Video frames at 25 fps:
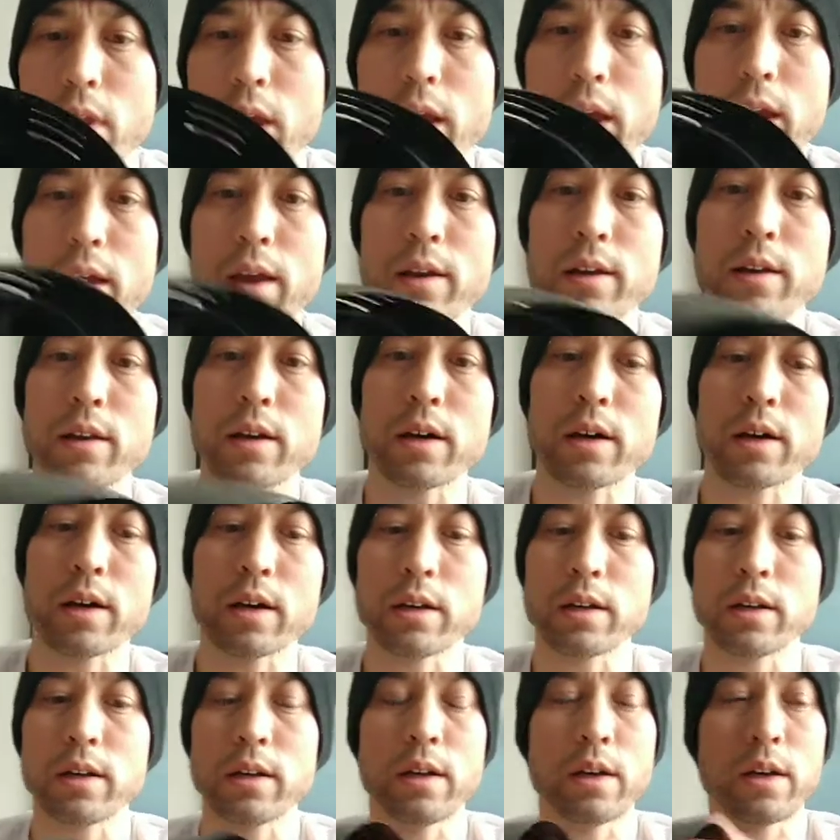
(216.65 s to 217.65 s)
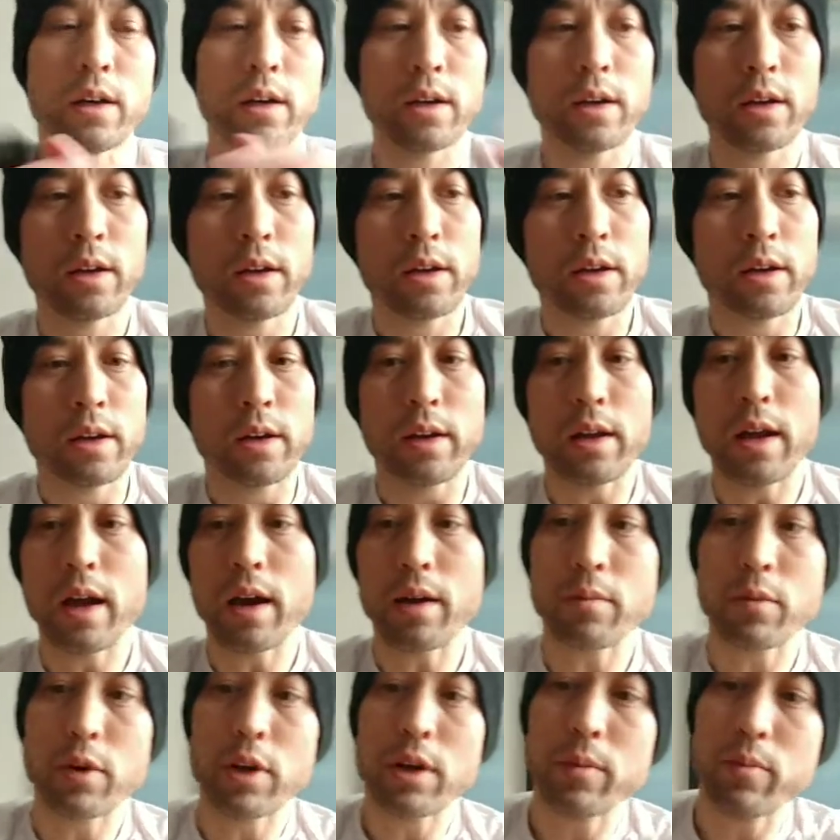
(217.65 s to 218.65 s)
And
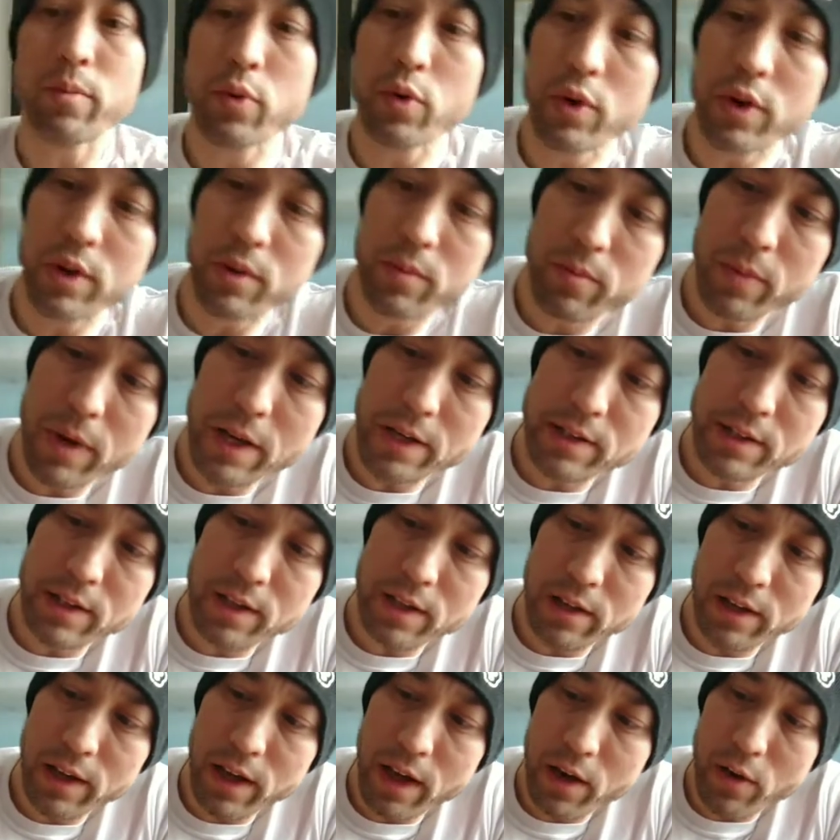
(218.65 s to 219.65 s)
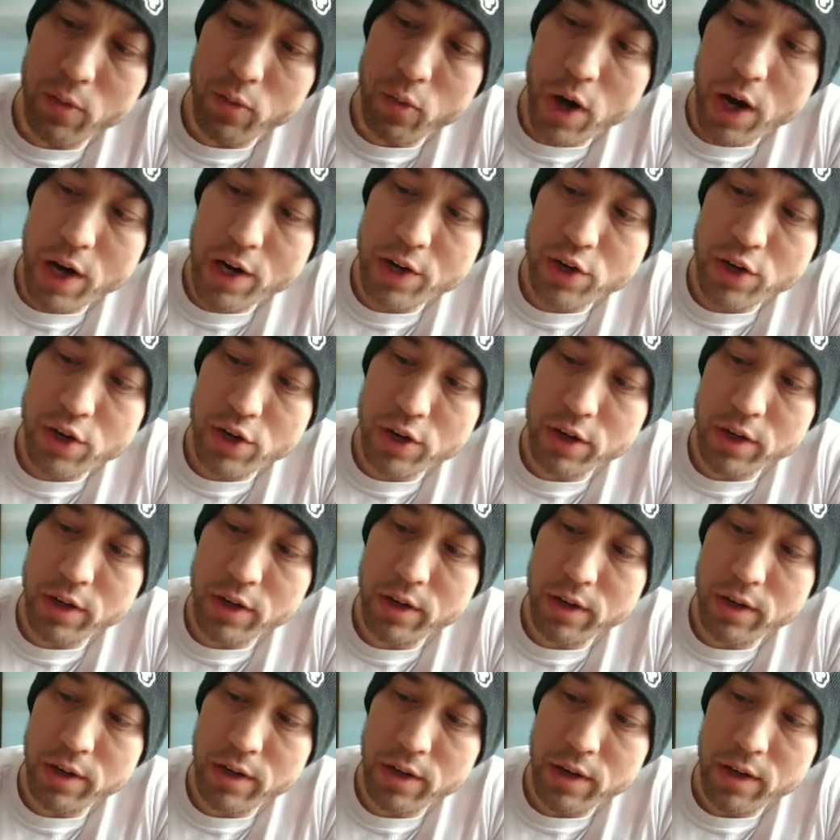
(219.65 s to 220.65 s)
yeah, I'm going to put basically a washer,